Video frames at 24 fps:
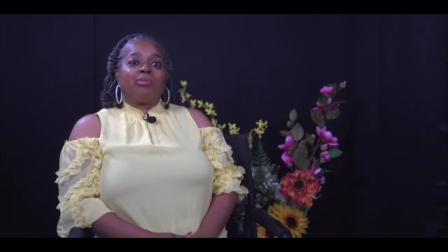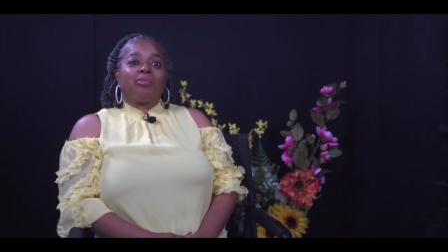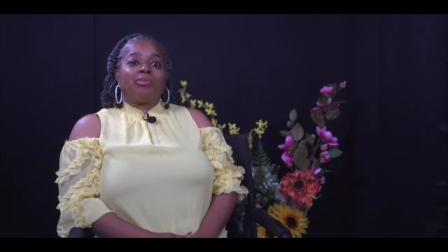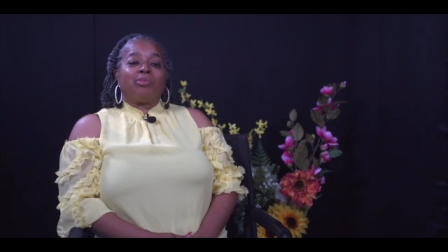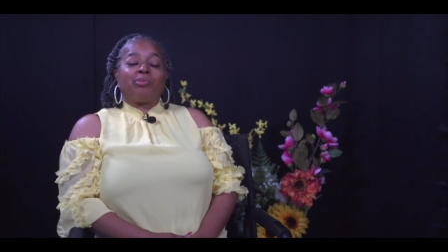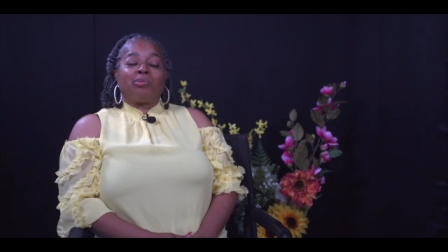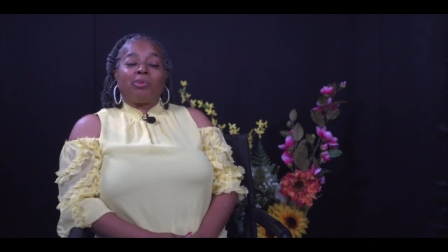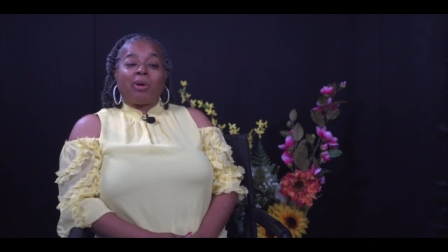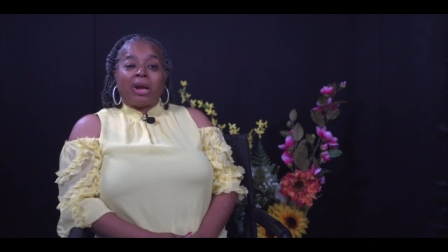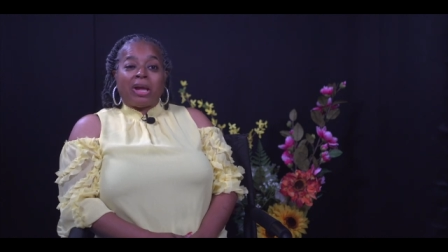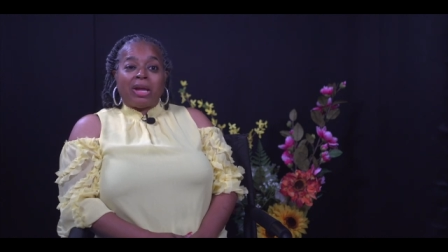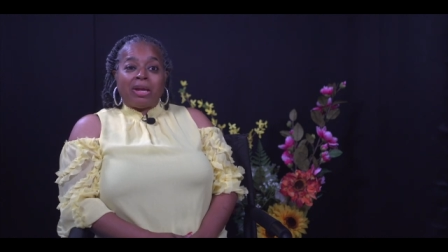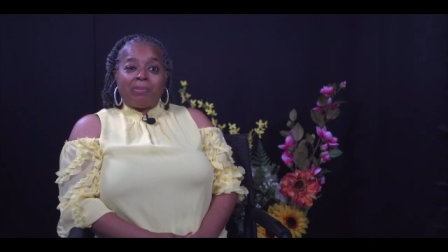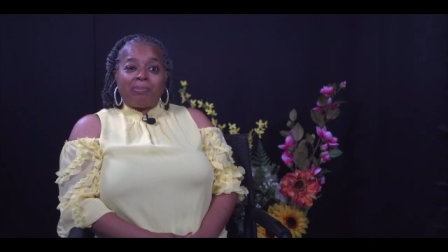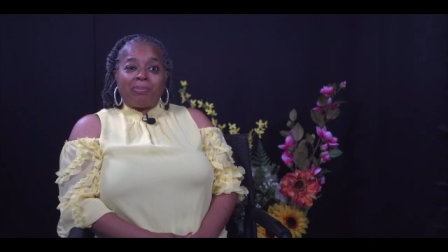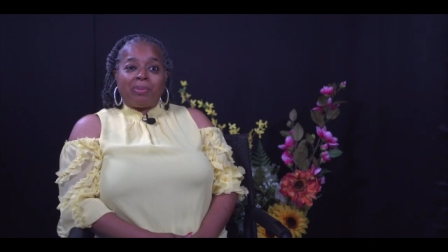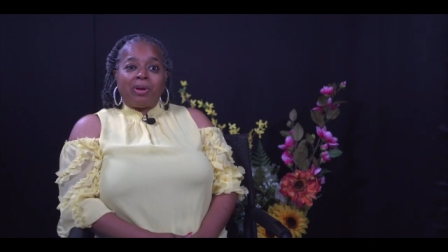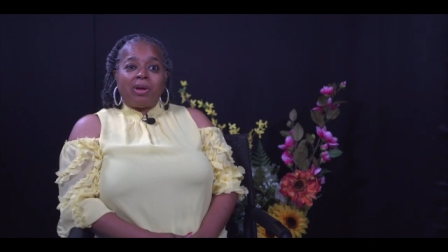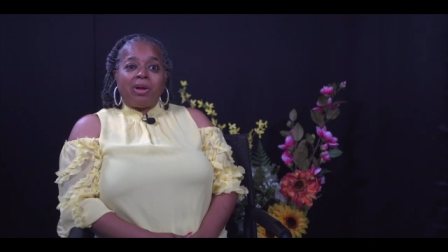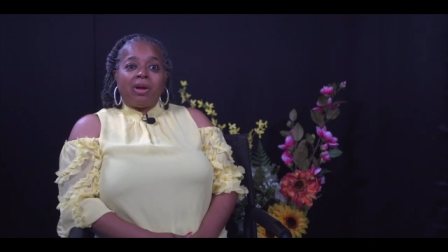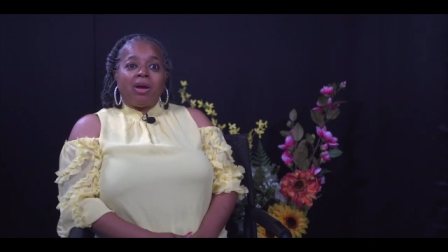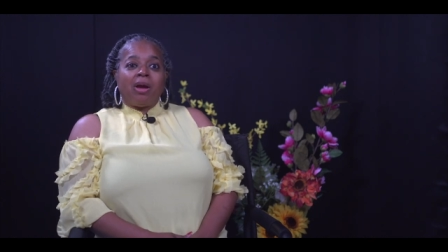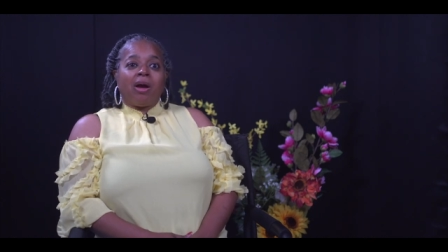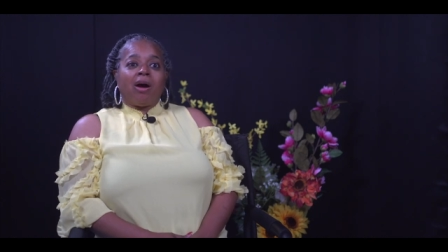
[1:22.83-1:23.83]
rape,
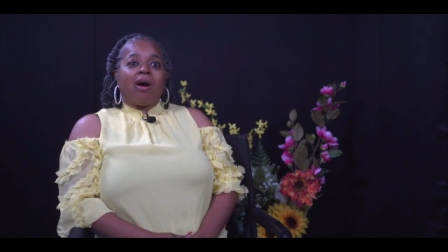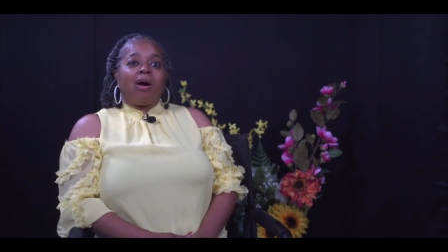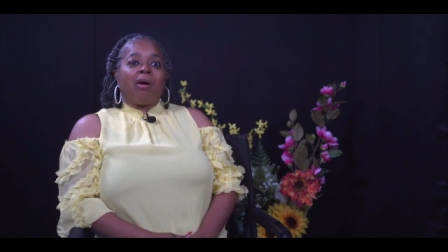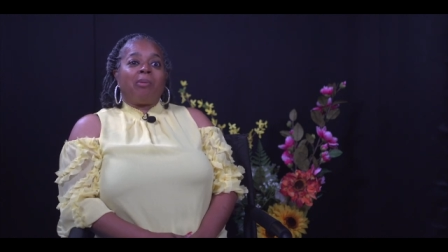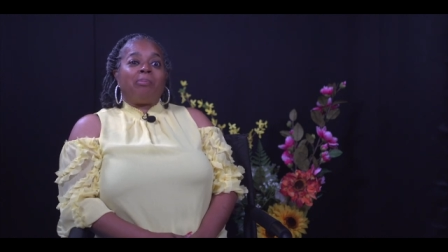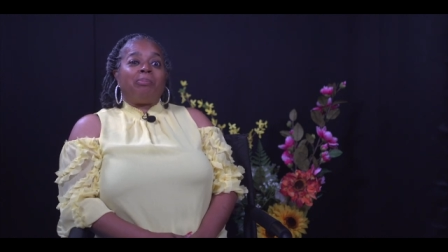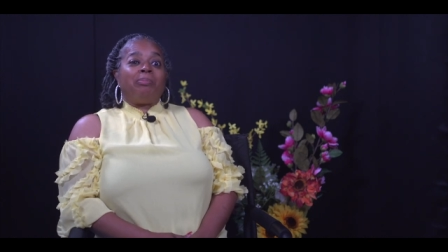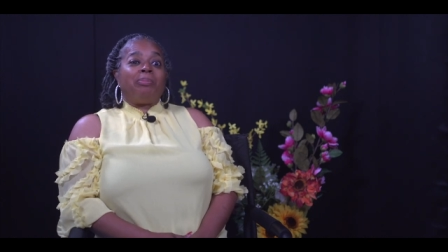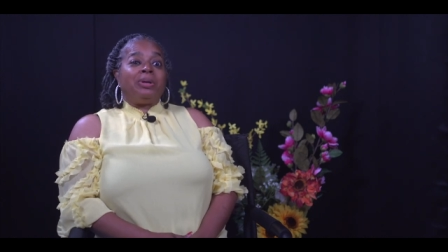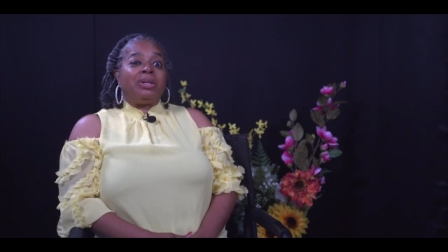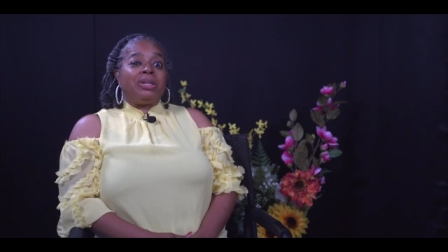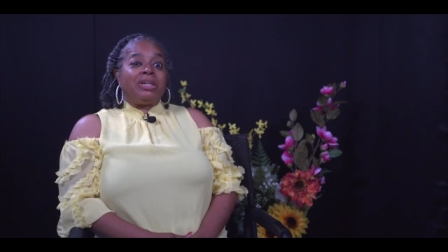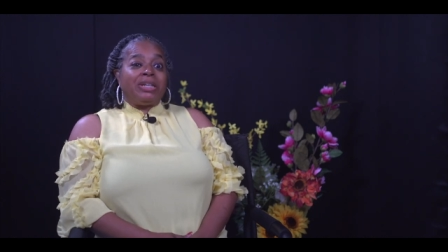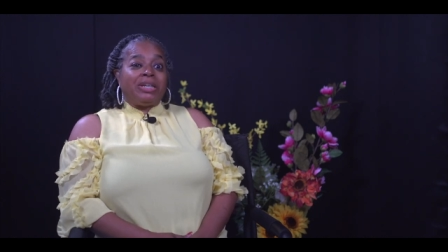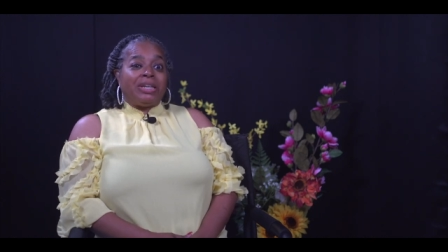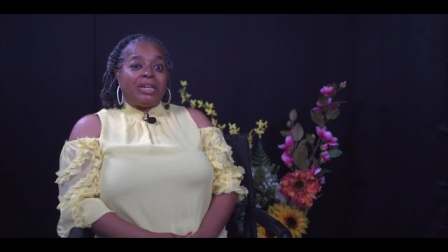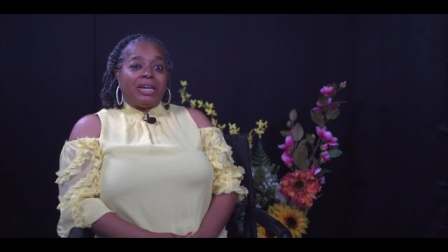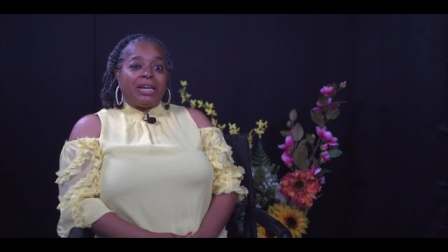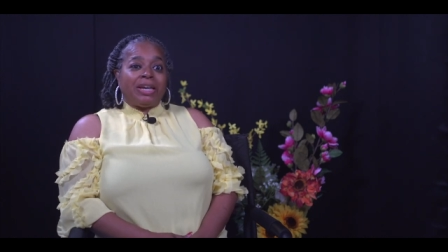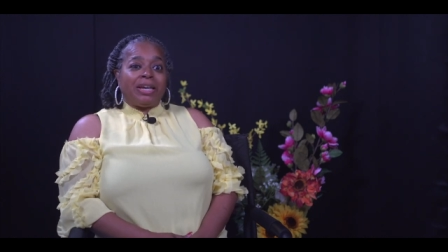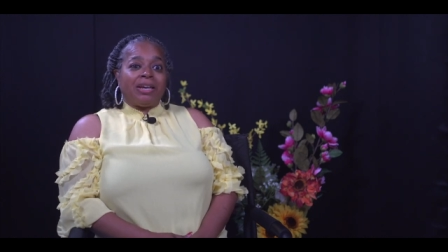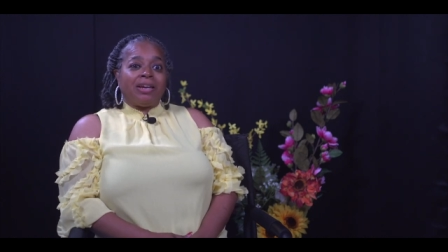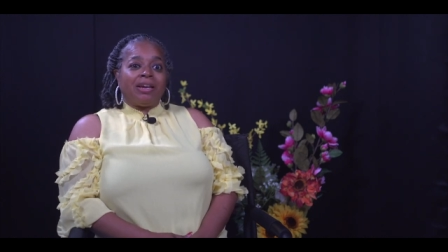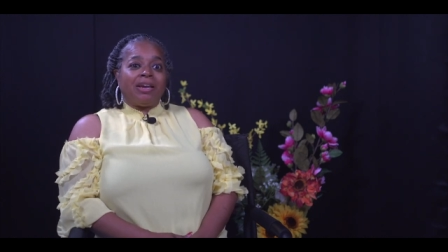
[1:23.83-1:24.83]
um,
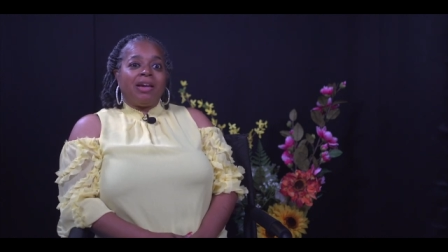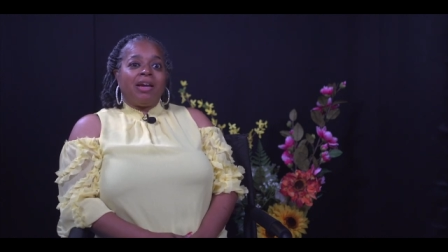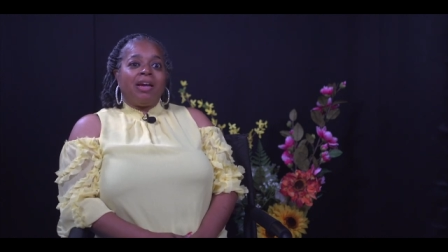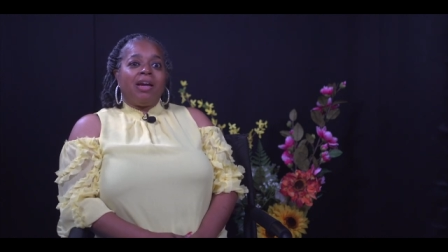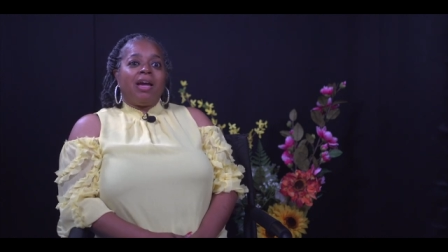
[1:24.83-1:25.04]
bullying.